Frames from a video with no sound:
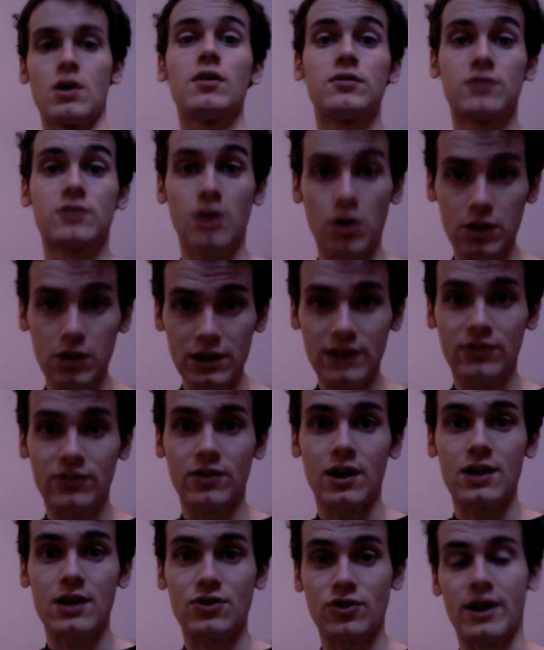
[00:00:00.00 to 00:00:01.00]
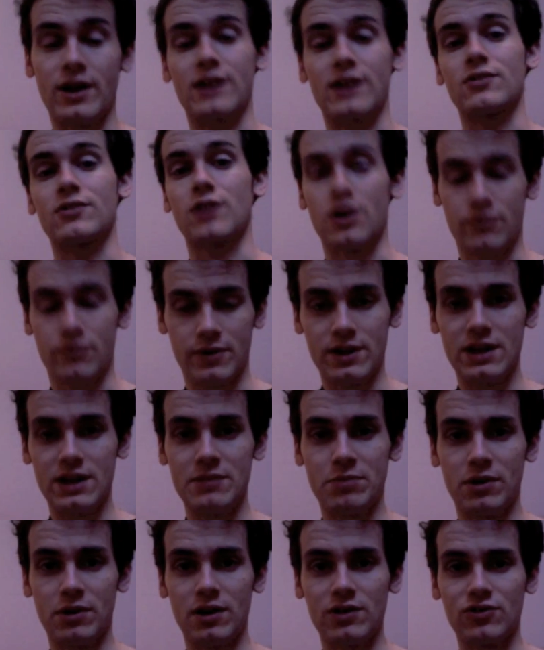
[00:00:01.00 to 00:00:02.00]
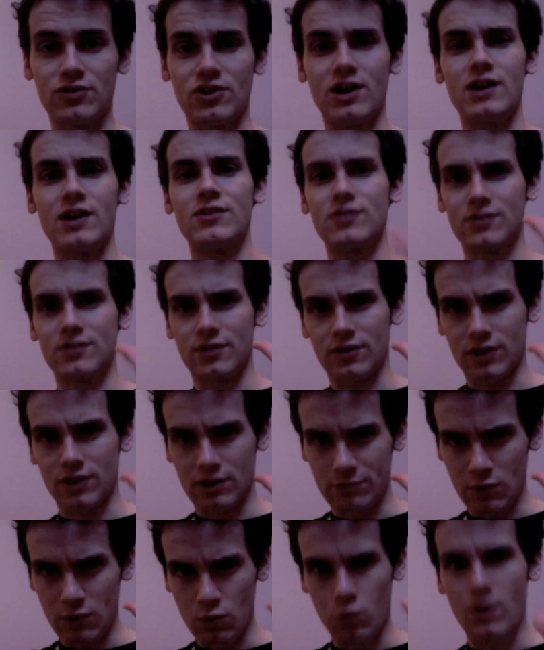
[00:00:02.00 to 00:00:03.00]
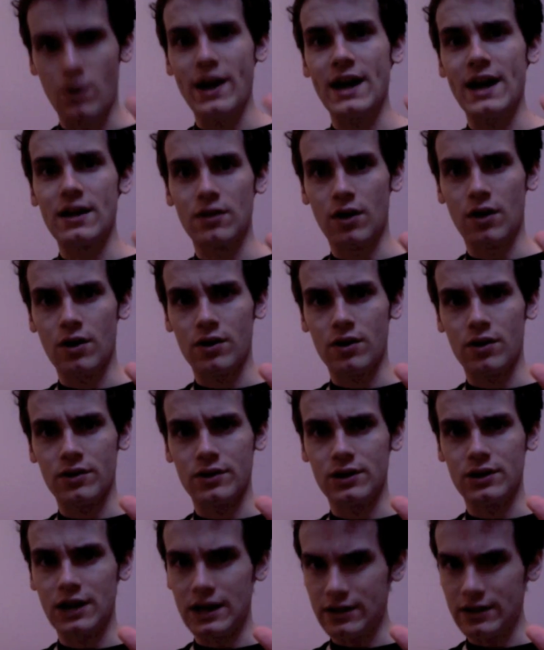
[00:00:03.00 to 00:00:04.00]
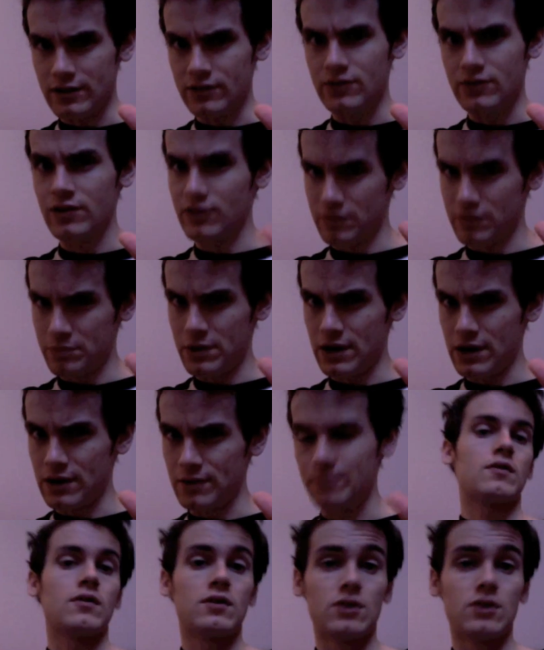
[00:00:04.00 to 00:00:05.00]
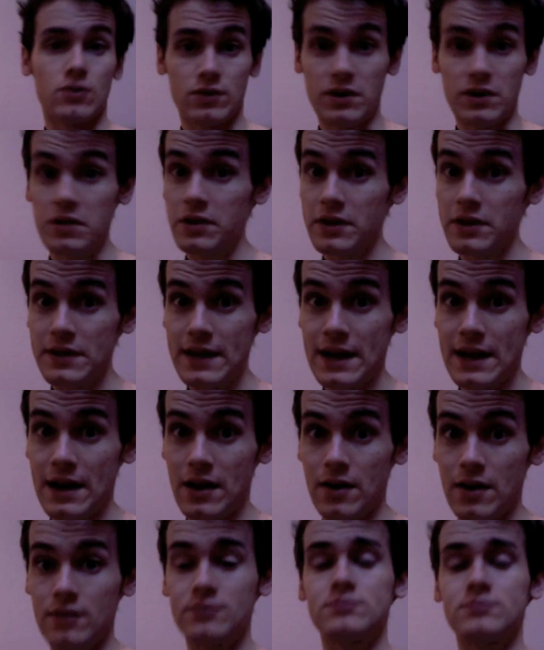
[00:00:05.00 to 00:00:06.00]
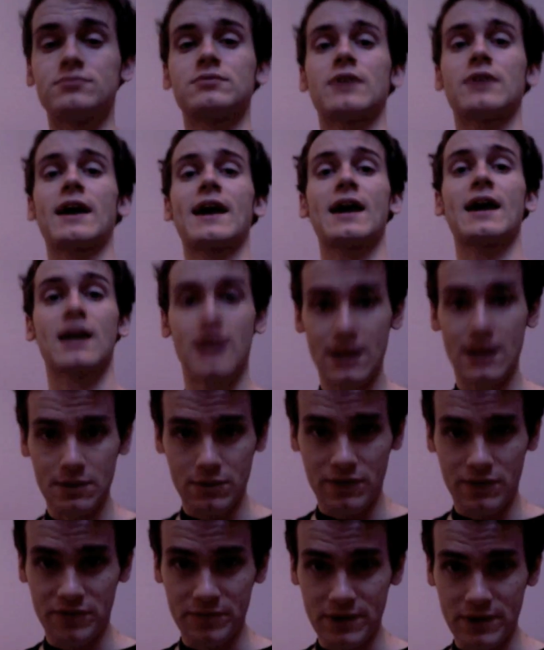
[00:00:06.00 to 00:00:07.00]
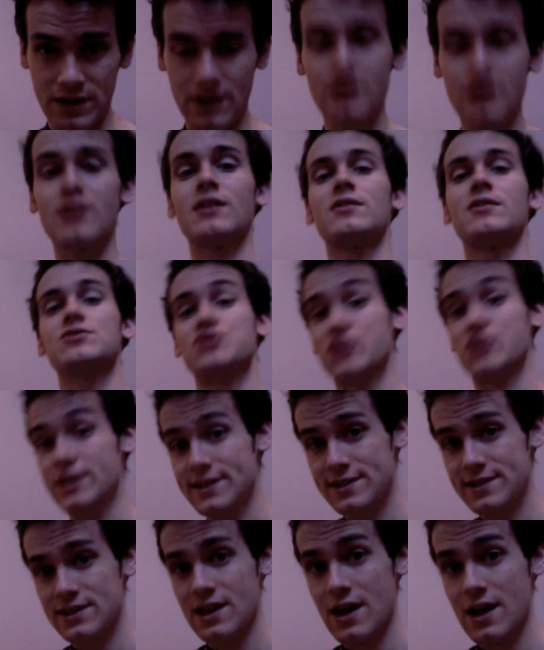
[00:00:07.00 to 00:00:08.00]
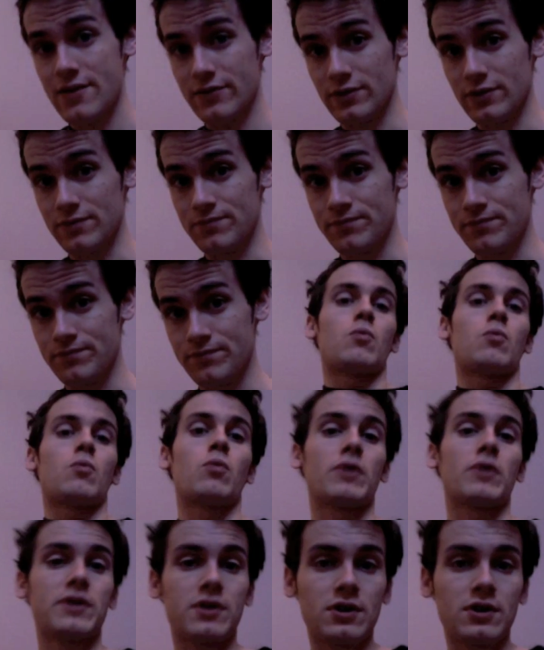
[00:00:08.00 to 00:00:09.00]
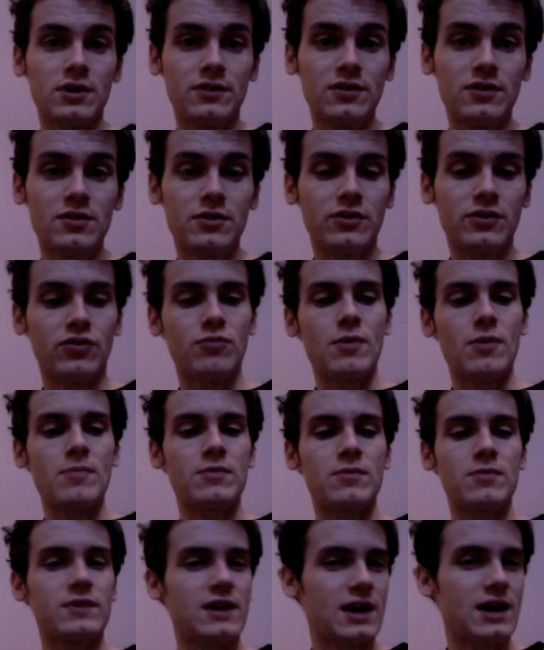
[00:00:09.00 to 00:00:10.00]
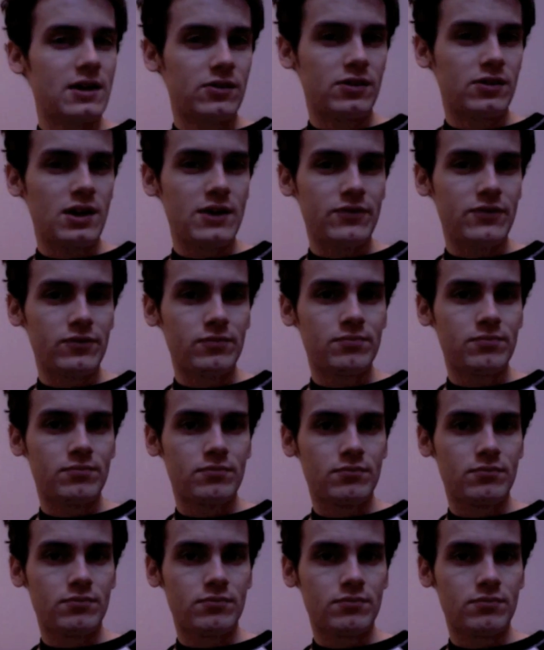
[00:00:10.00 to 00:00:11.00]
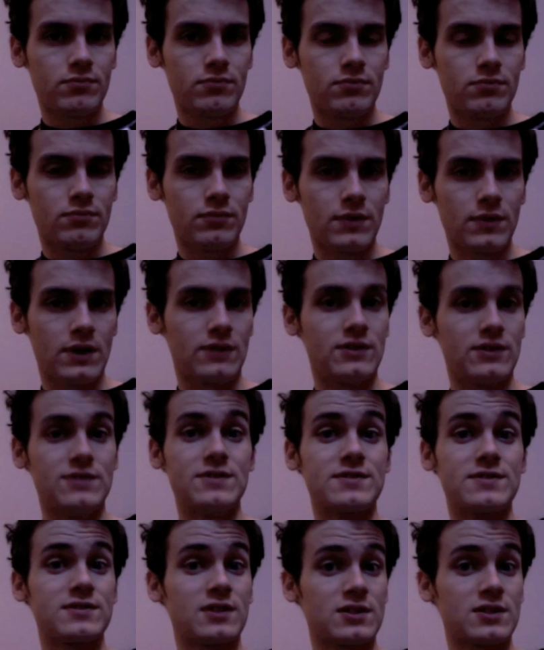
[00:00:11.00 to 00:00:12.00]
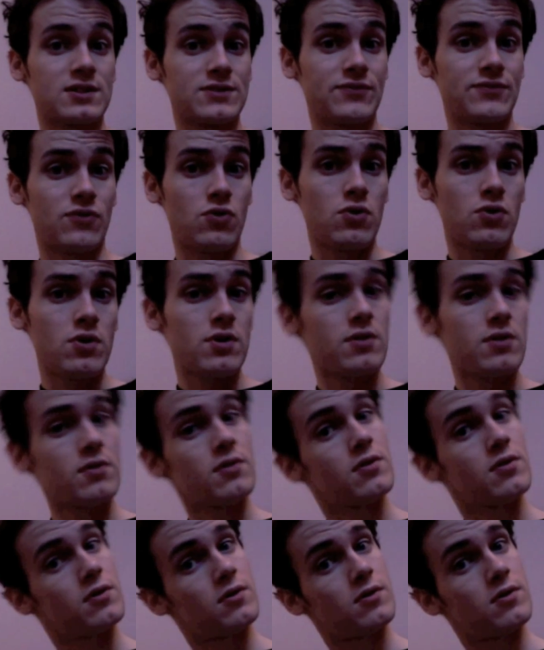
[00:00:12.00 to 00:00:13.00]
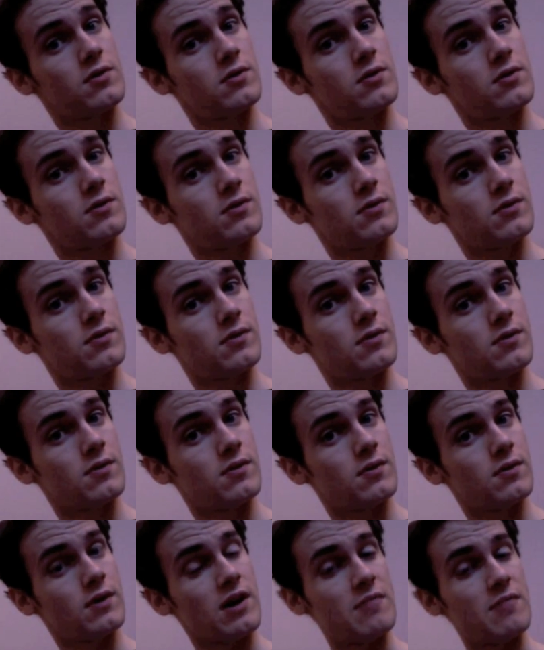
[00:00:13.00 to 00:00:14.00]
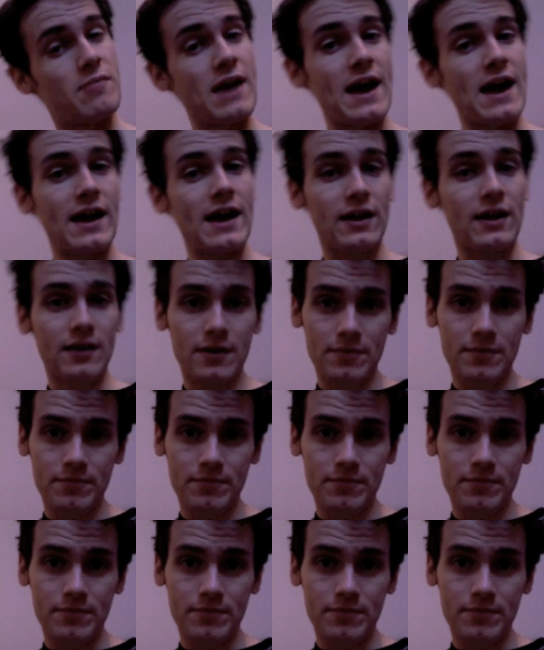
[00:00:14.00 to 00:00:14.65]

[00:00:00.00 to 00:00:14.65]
Totally sidetracked. I really apologize. This is going to be way longer than I'd anticipated. You're nearly there. Hang in with me. G7. What you're going to do is, you remember the A7? Did the sus4 and back.